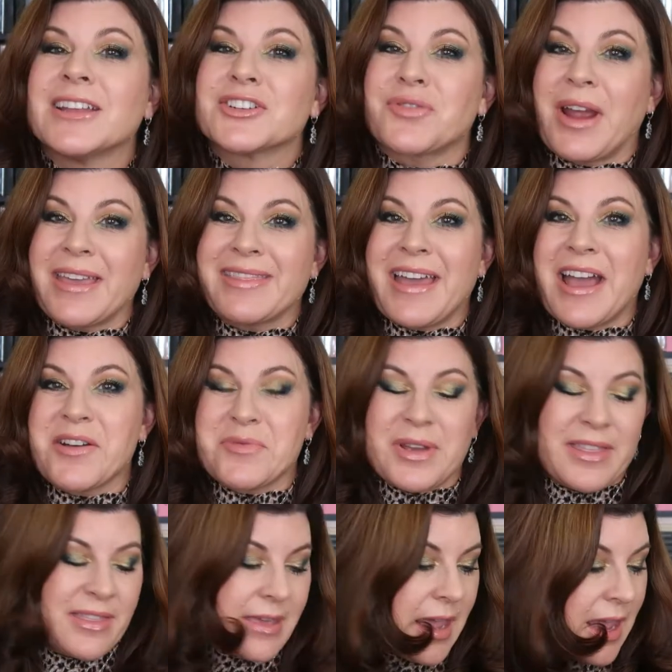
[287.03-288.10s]
tried that
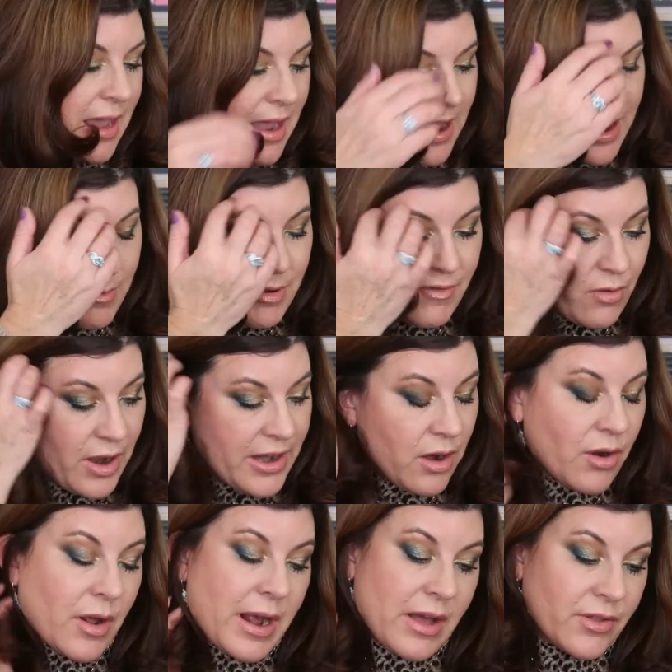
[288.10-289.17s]
with AIA before. I
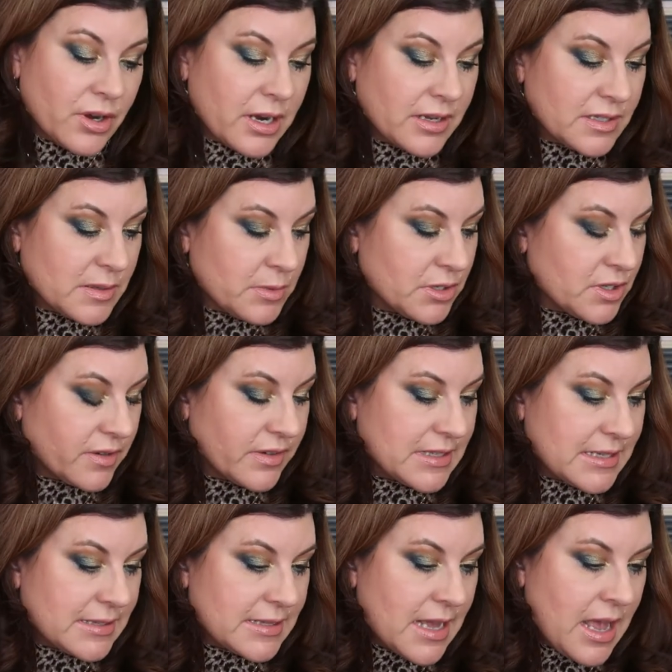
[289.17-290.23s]
don't know how their customer service
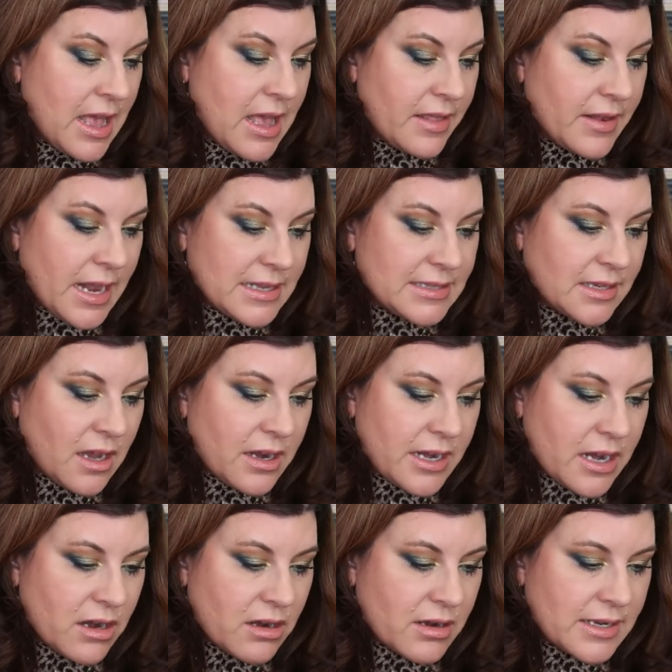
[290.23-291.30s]
is. Next thing on
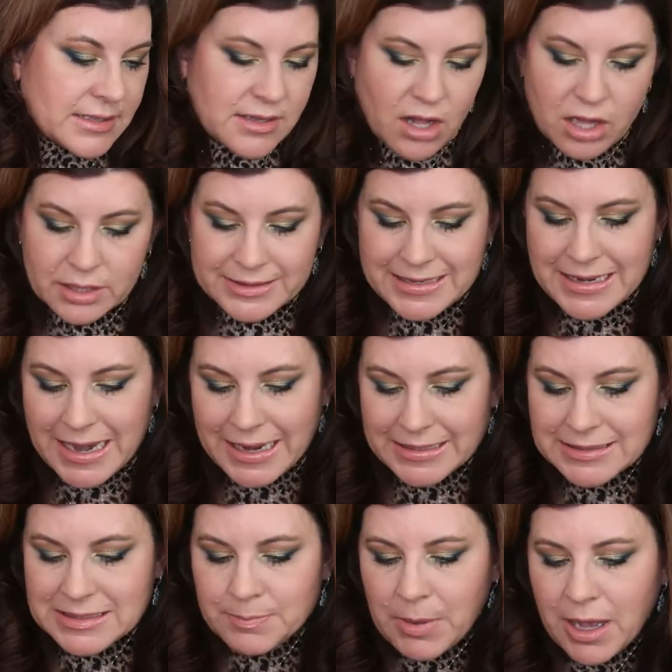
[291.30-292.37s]
here is called
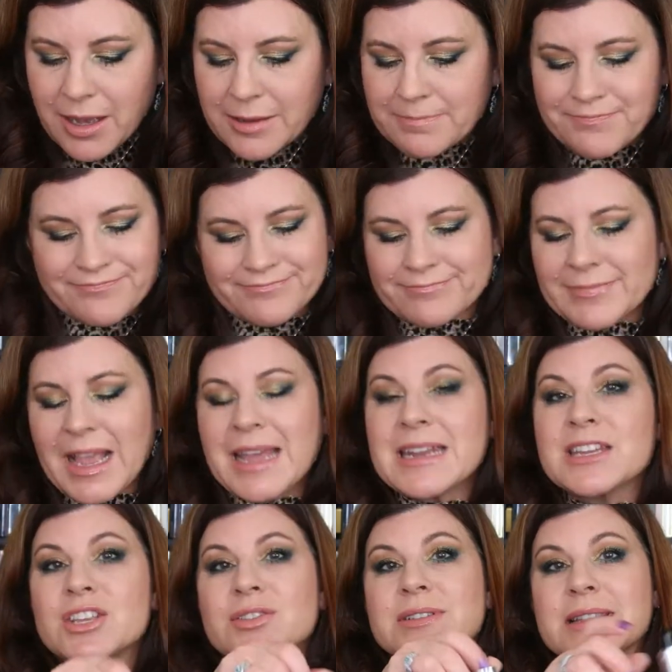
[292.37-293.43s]
Night Spa. I
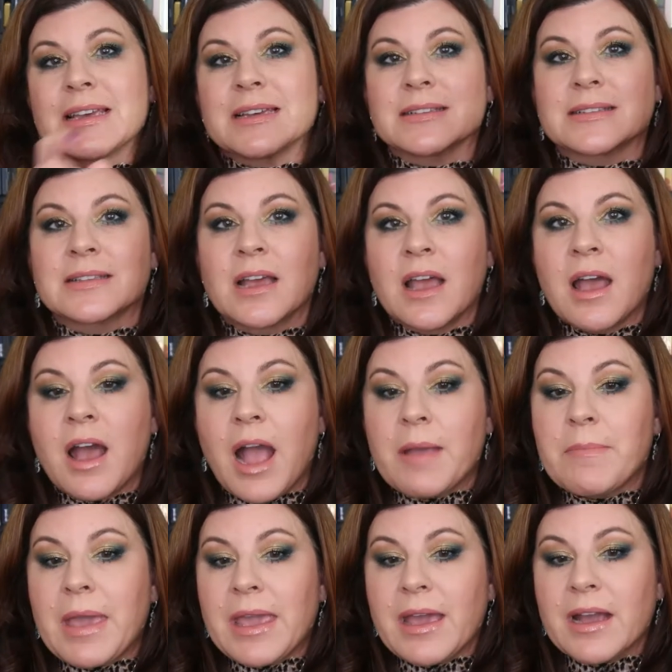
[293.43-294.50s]
didn't use this. I
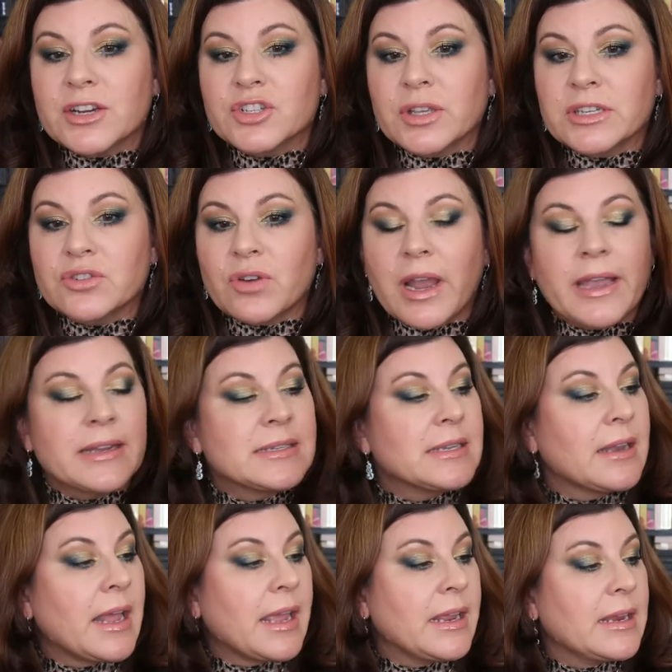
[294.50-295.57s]
may actually try it
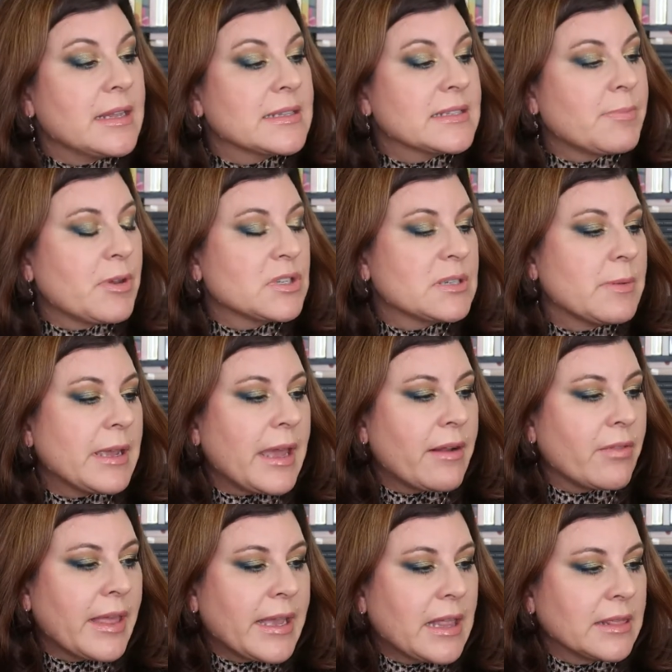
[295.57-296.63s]
tonight. It's supposed to be kind
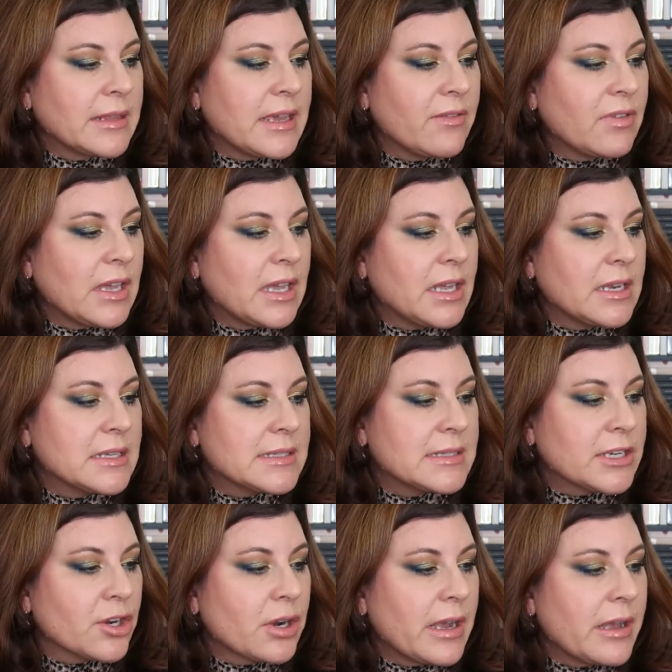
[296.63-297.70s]
of like a leave-in
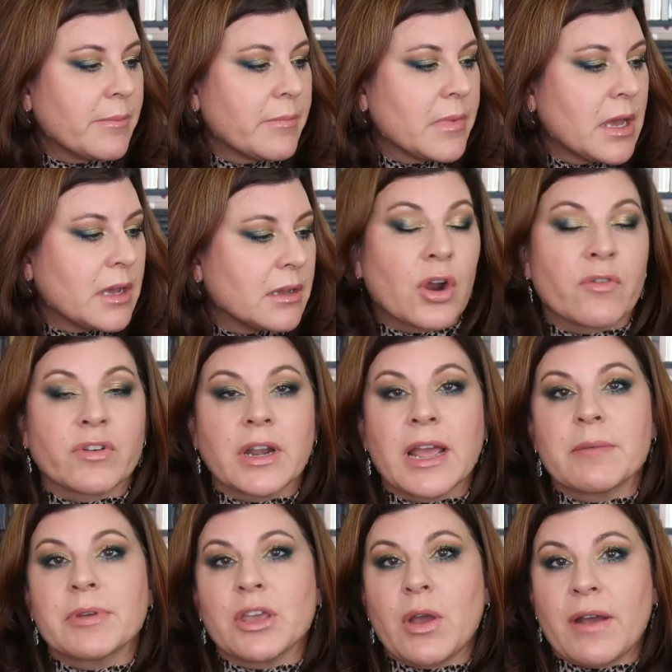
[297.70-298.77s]
serum for
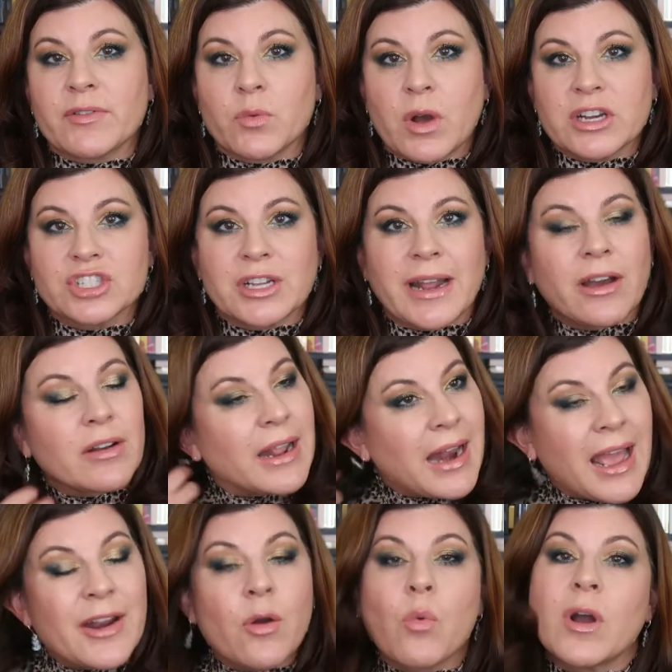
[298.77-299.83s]
overnight, but you have to wash it out. And
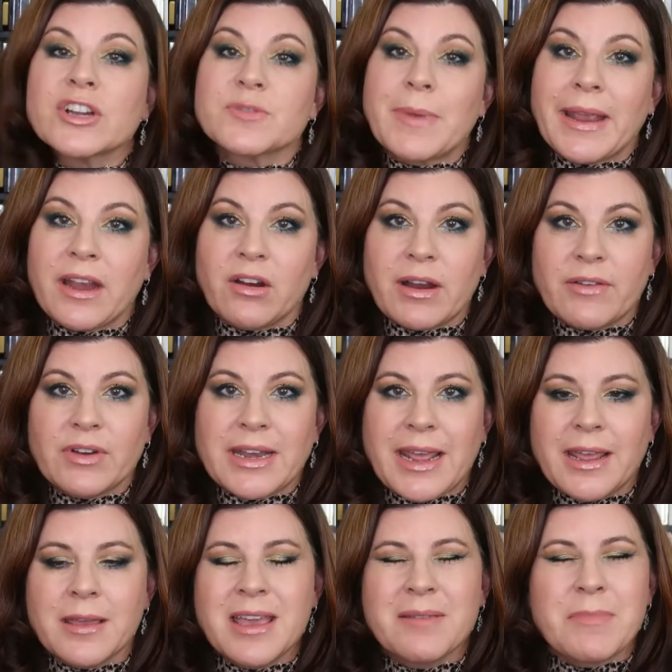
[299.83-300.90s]
I don't wash my hair every
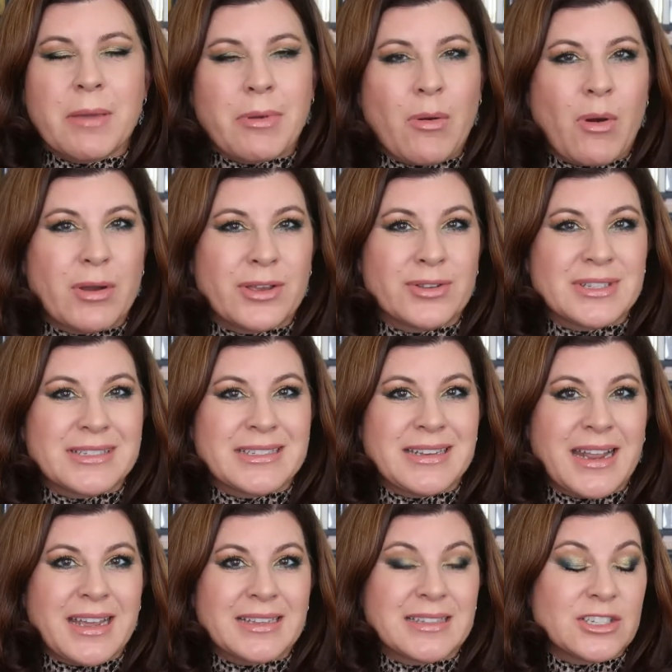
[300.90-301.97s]
day. Maybe I won't use it
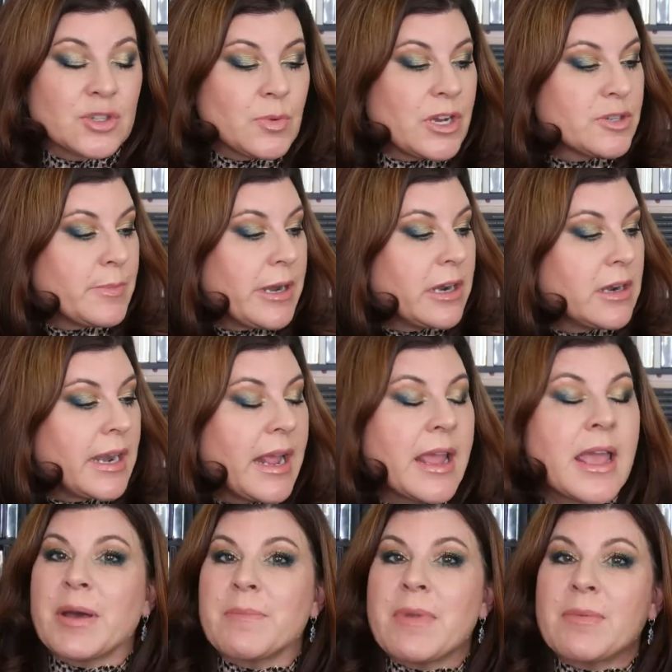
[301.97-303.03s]
tonight because I just washed my hair today.
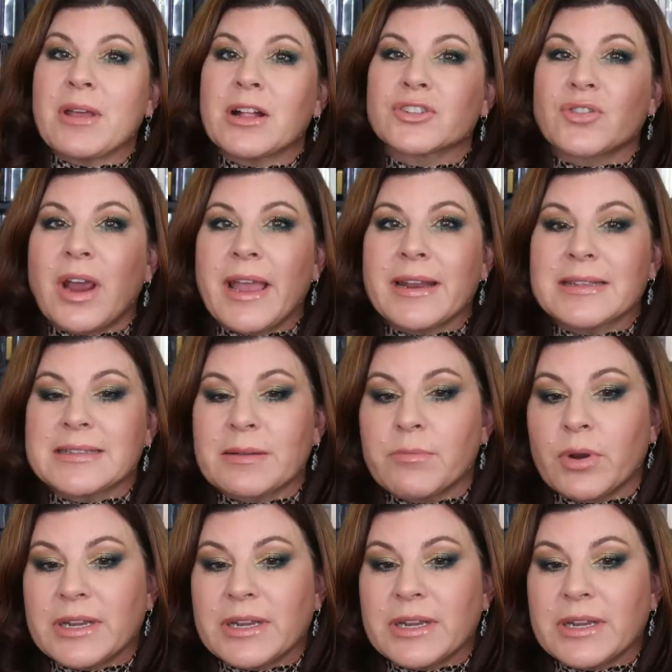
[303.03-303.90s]
But maybe I'll try it at some